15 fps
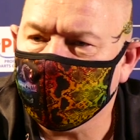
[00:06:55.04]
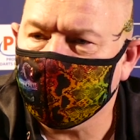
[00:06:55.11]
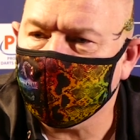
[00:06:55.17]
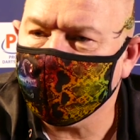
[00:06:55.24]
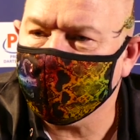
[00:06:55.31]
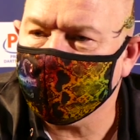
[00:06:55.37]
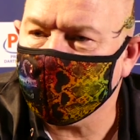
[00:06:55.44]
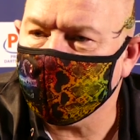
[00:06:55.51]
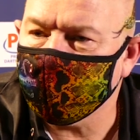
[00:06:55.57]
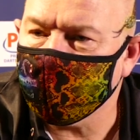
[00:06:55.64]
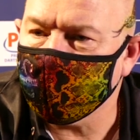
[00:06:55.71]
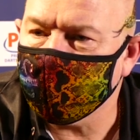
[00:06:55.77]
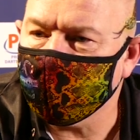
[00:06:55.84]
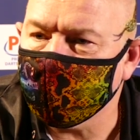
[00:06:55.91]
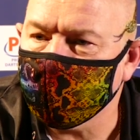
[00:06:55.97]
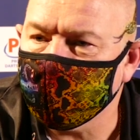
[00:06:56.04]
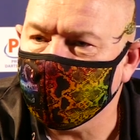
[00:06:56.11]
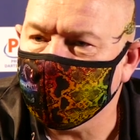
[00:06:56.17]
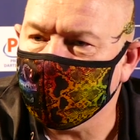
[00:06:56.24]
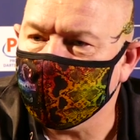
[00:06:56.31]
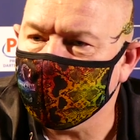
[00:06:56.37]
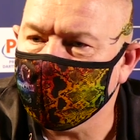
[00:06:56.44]
a proper champion
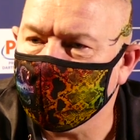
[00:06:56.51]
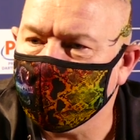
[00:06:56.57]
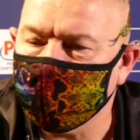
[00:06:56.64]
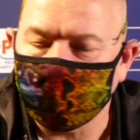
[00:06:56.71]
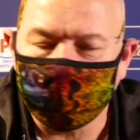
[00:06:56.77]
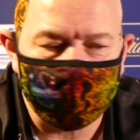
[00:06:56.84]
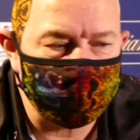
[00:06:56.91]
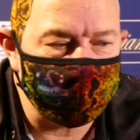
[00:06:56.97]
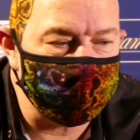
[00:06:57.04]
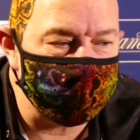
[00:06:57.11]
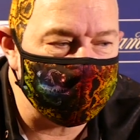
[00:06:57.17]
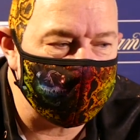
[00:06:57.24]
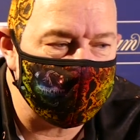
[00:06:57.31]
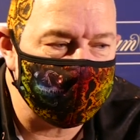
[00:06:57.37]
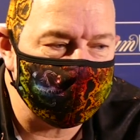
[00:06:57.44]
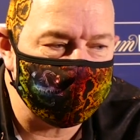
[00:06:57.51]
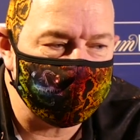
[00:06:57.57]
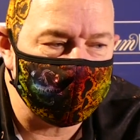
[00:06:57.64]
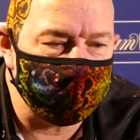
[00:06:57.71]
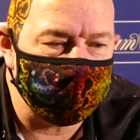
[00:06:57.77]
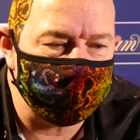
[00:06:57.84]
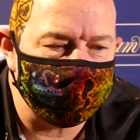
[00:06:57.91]
and, uh, number two in the world
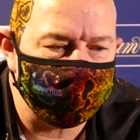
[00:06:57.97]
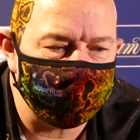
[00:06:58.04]
uh,